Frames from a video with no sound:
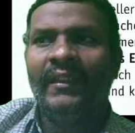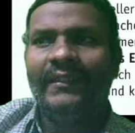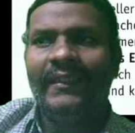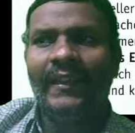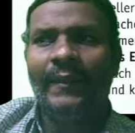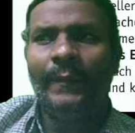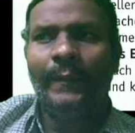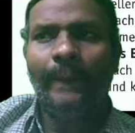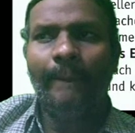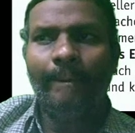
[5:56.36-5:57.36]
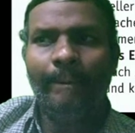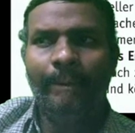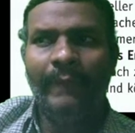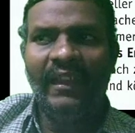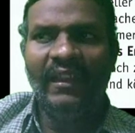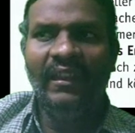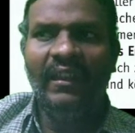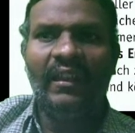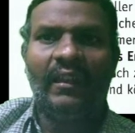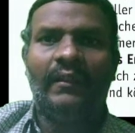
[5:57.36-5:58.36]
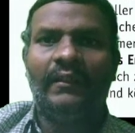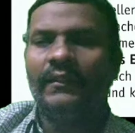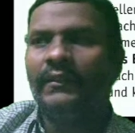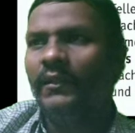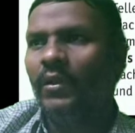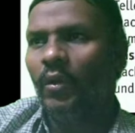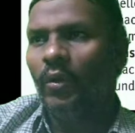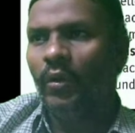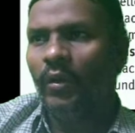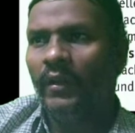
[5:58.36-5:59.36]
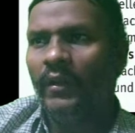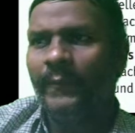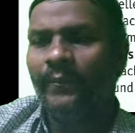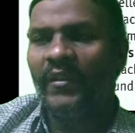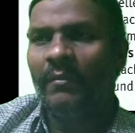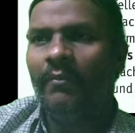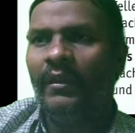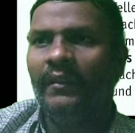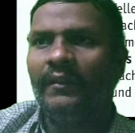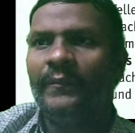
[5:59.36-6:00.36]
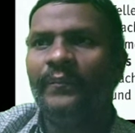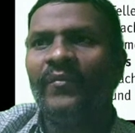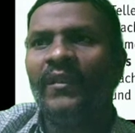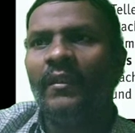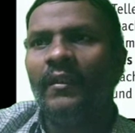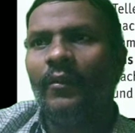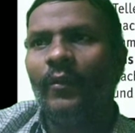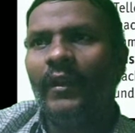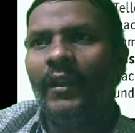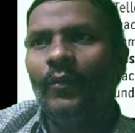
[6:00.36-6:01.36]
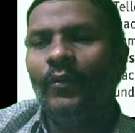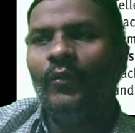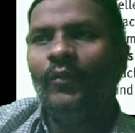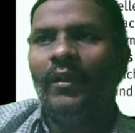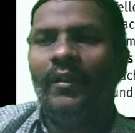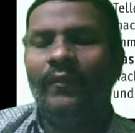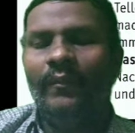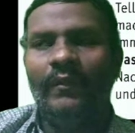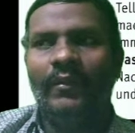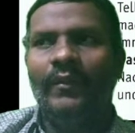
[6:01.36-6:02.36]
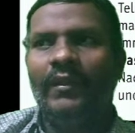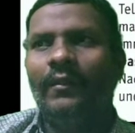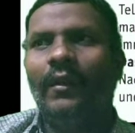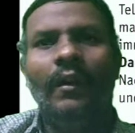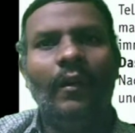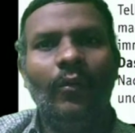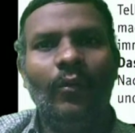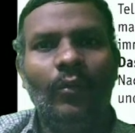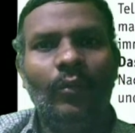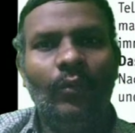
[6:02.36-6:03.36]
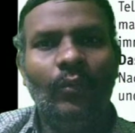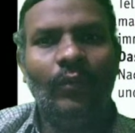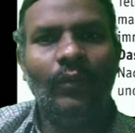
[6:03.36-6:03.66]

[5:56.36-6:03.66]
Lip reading: Sehbehindert oder blind. Okay, now so we saw how